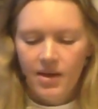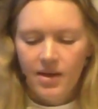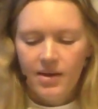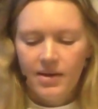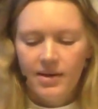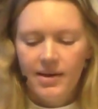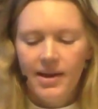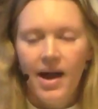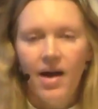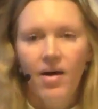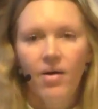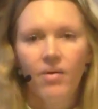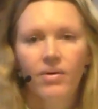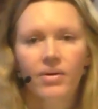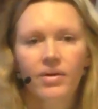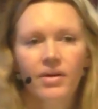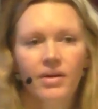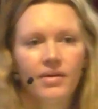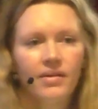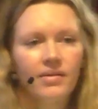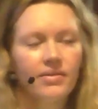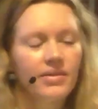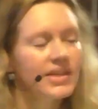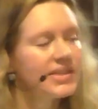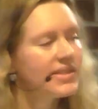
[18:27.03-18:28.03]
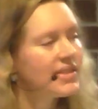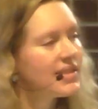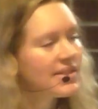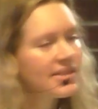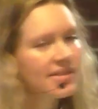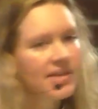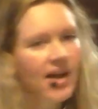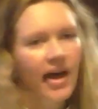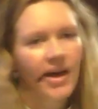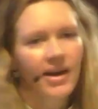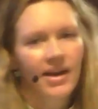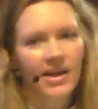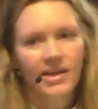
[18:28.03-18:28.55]
Now, this is
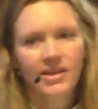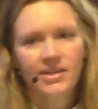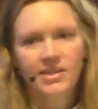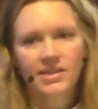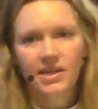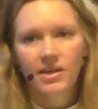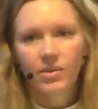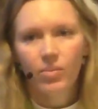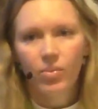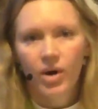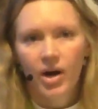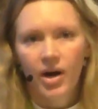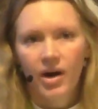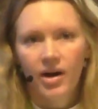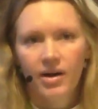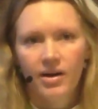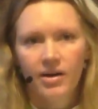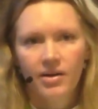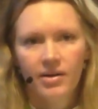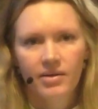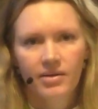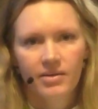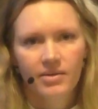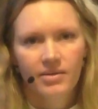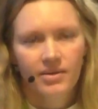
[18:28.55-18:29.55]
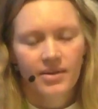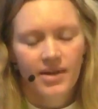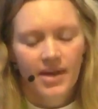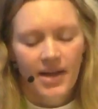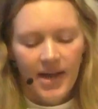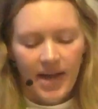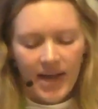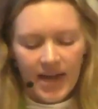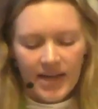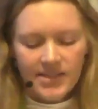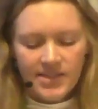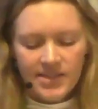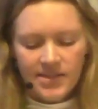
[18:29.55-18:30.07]
not easy work.
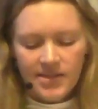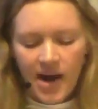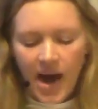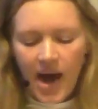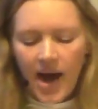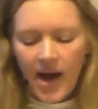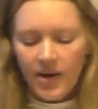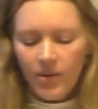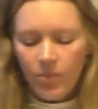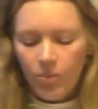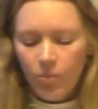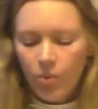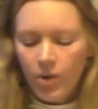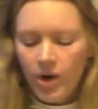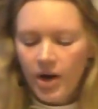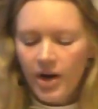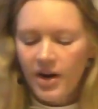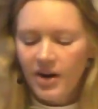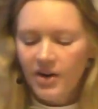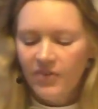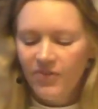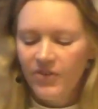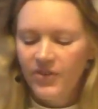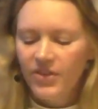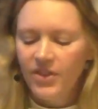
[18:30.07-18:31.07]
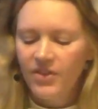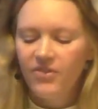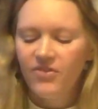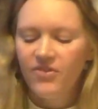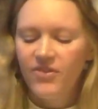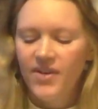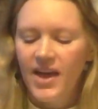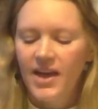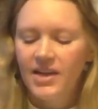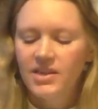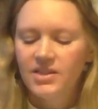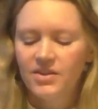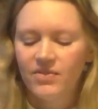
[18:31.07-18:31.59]
It's not work for the
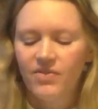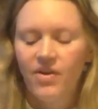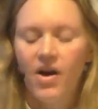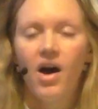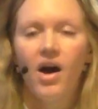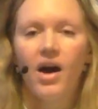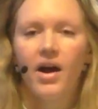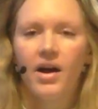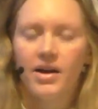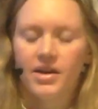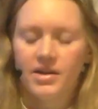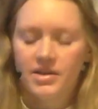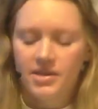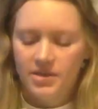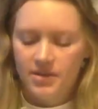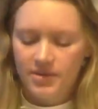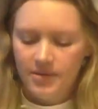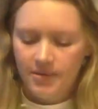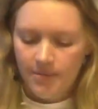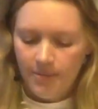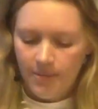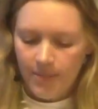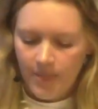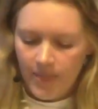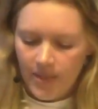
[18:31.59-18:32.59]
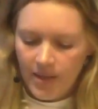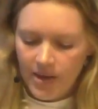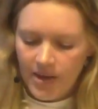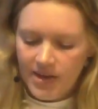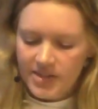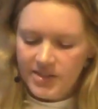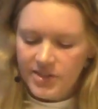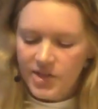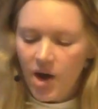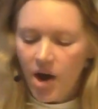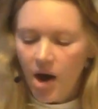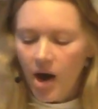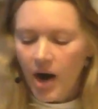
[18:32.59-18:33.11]
faint of heart.
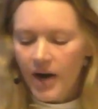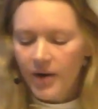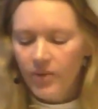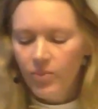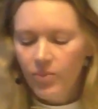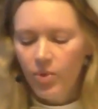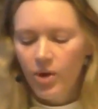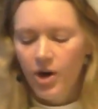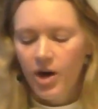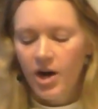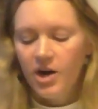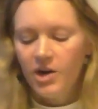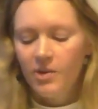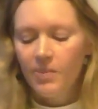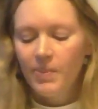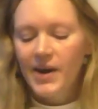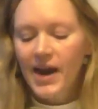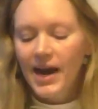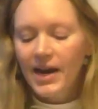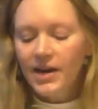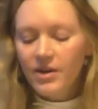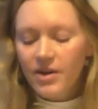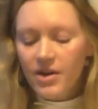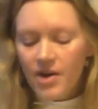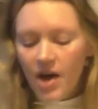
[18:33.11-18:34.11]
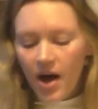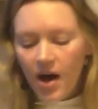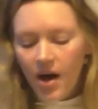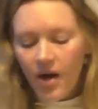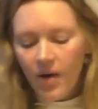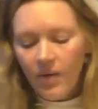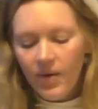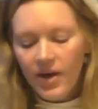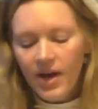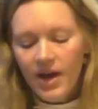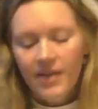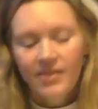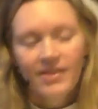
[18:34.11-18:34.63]
It's hard work, but I
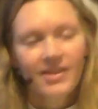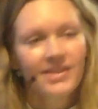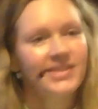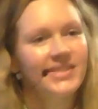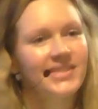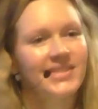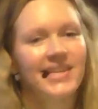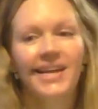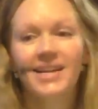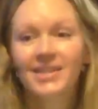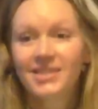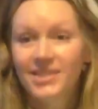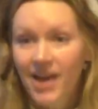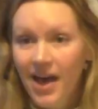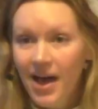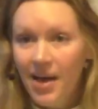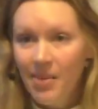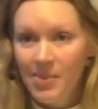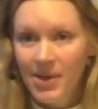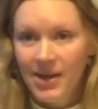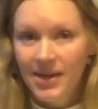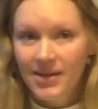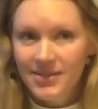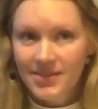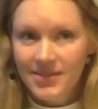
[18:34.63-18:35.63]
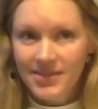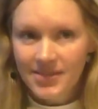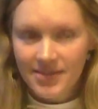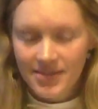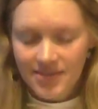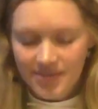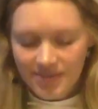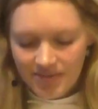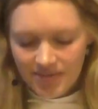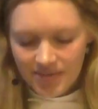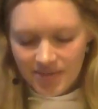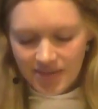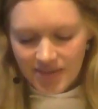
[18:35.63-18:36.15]
know that St. Thomas
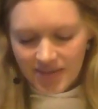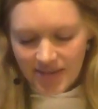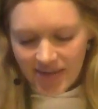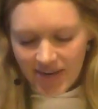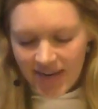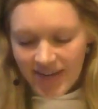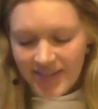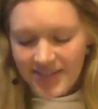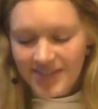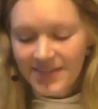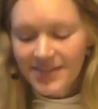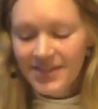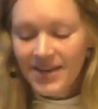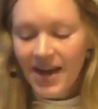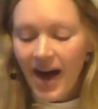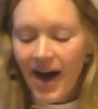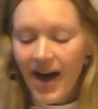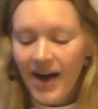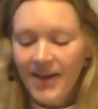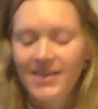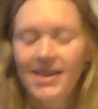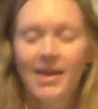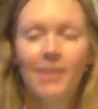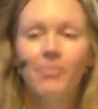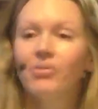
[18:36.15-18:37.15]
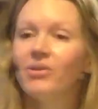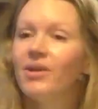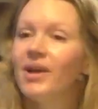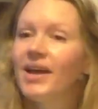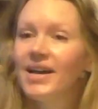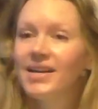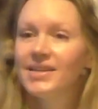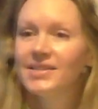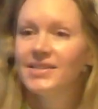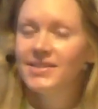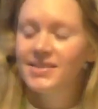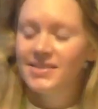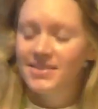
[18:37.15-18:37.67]
is not a
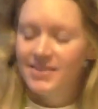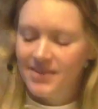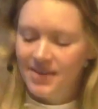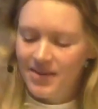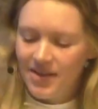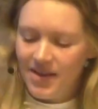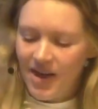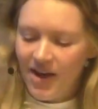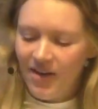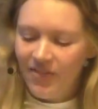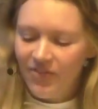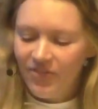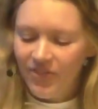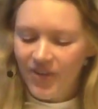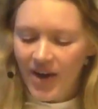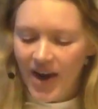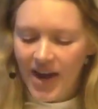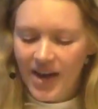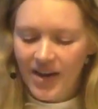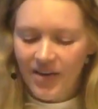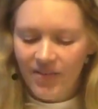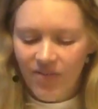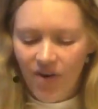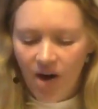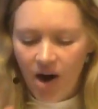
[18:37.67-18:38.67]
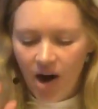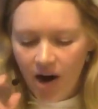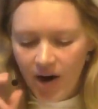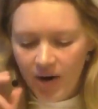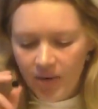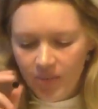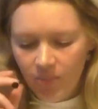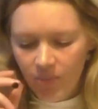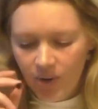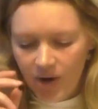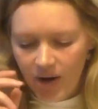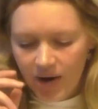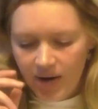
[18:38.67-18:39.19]
place afraid of hard
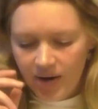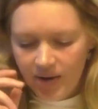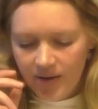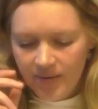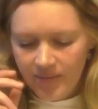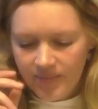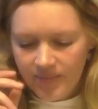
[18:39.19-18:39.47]
work.